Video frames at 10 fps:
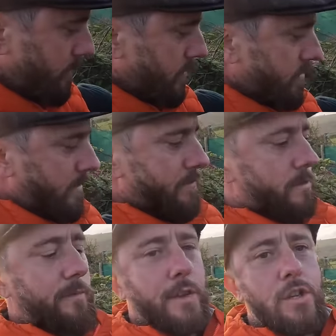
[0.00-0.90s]
I'm just gonna have
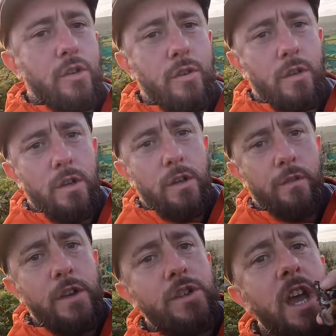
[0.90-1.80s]
some fish
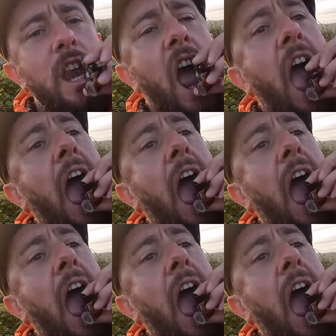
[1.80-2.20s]
skin.